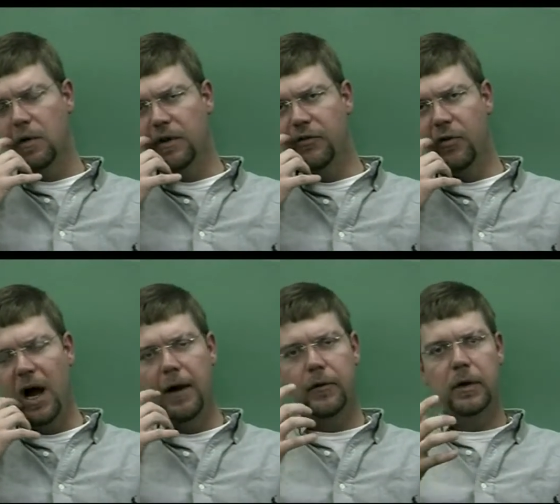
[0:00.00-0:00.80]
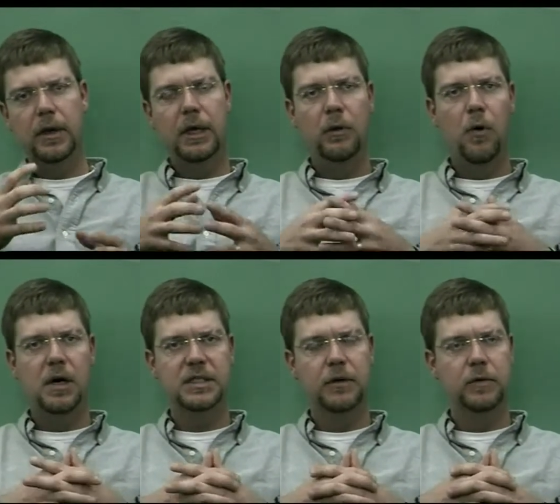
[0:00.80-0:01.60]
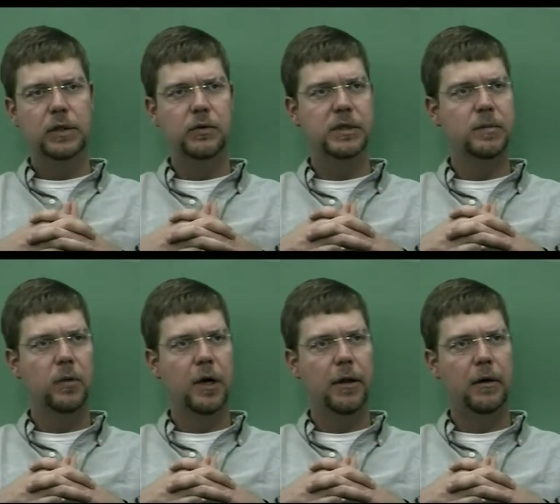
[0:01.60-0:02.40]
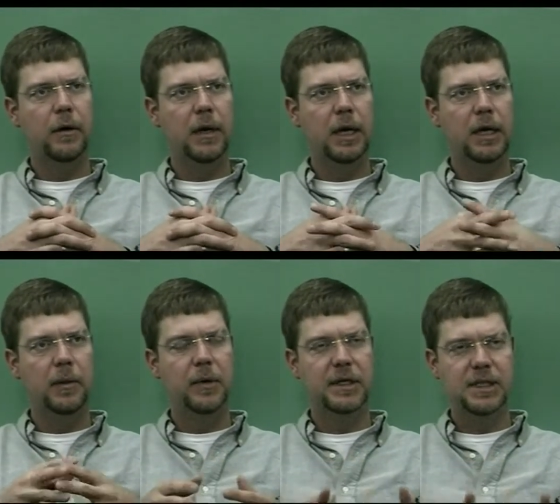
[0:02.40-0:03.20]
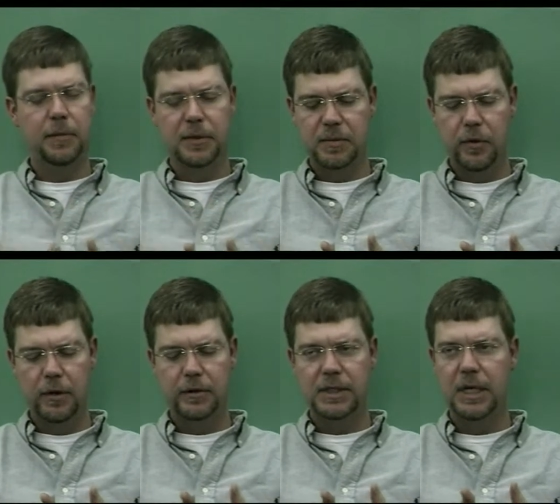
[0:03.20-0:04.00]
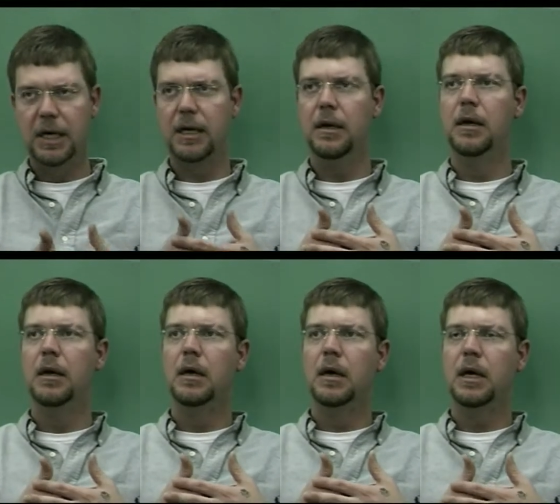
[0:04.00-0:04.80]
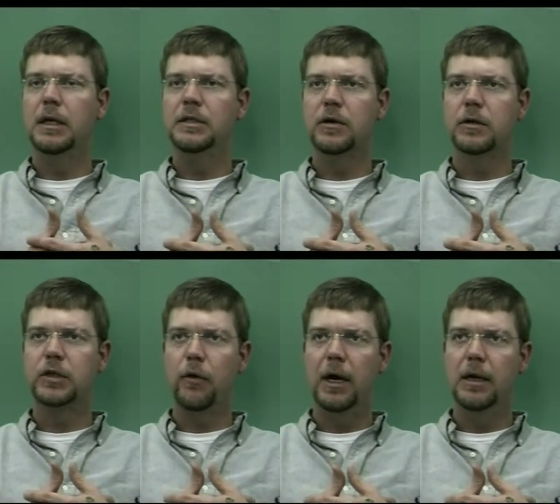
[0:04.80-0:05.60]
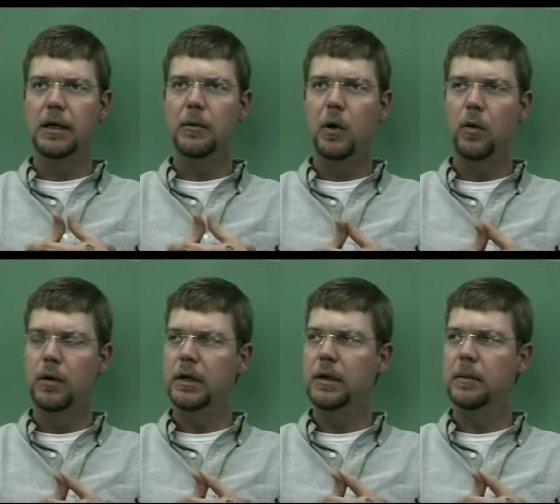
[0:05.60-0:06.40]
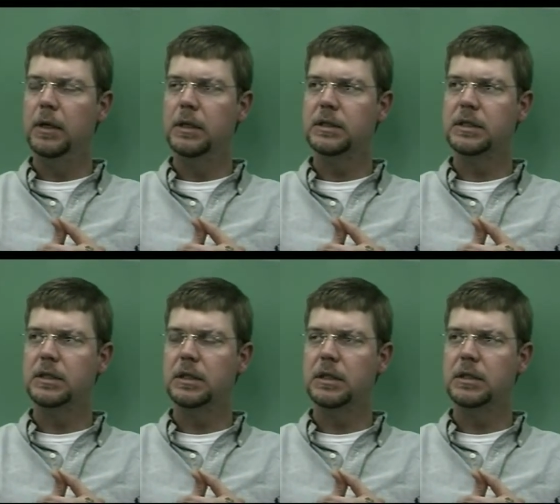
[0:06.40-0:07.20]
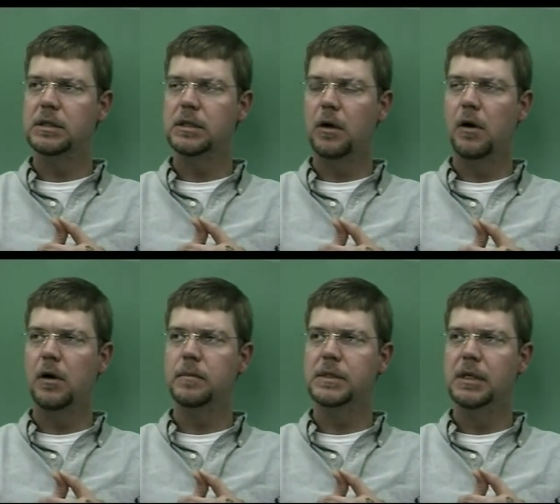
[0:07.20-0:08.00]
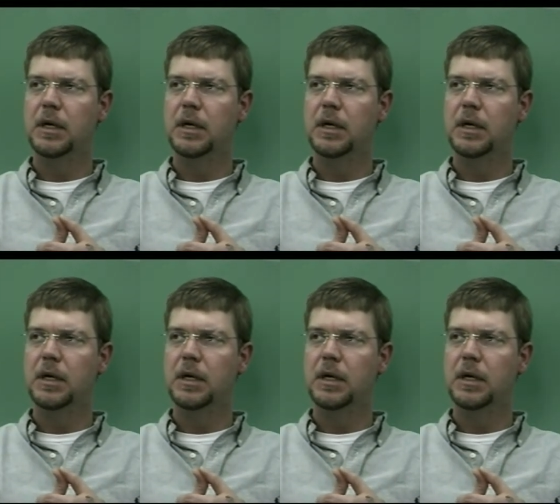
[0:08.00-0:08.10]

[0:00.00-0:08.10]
The driver, he walks over to his brother and he picks up his brother's head and he starts cradling, holding him in his, in his arms.